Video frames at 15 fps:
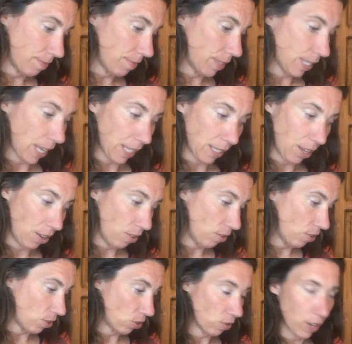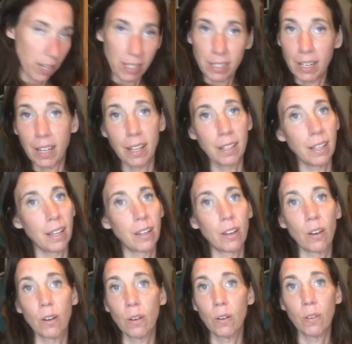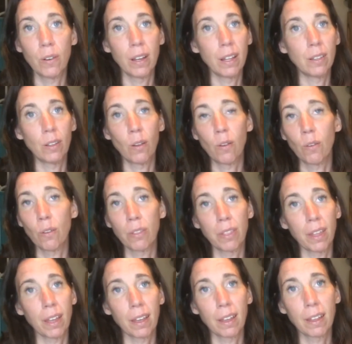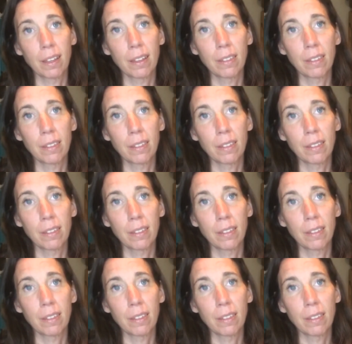It's asking you to trust and let go and the whole thing.